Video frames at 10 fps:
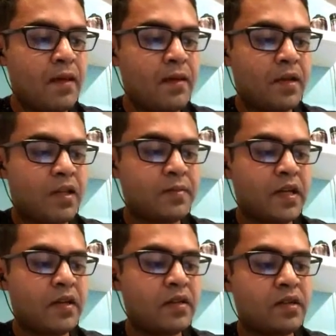plus
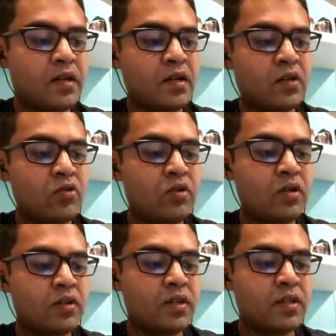minus under root
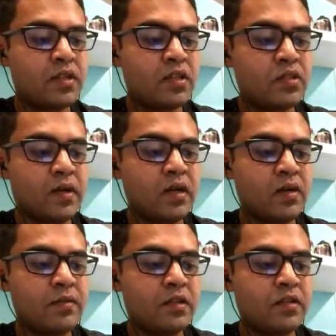
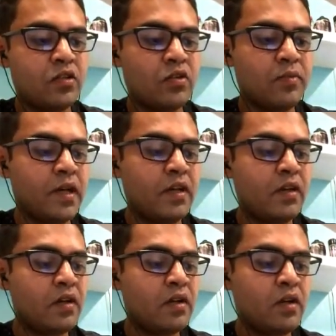36100 by
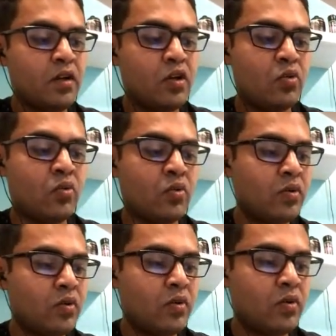2.
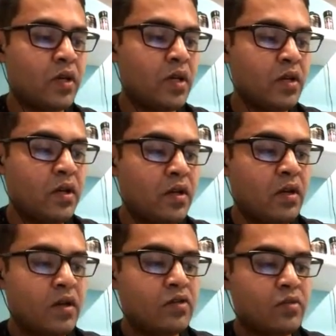Okay.
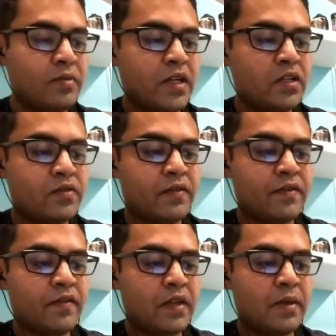So minus
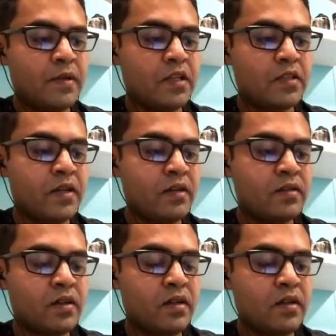150 plus minus
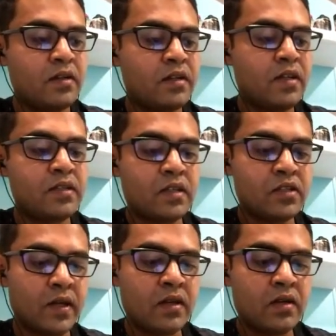
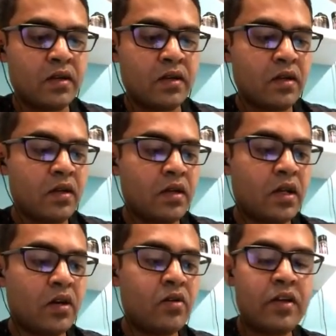361.
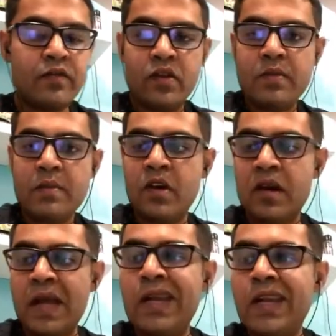Now, if you remember,
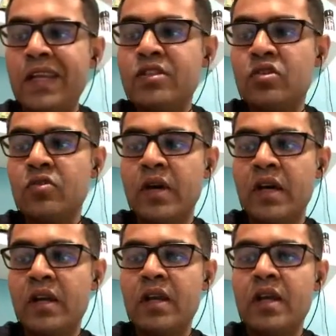19
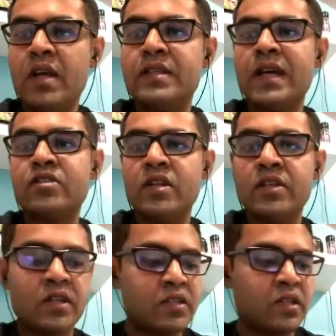square is actually
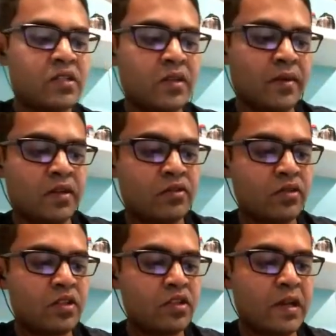361. So
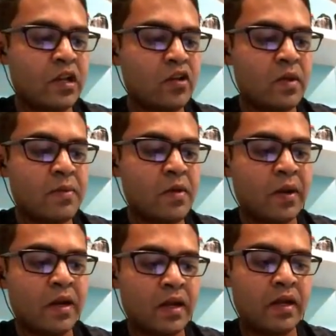this value will be
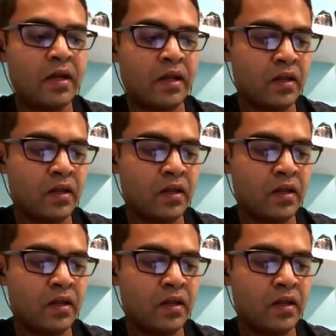190.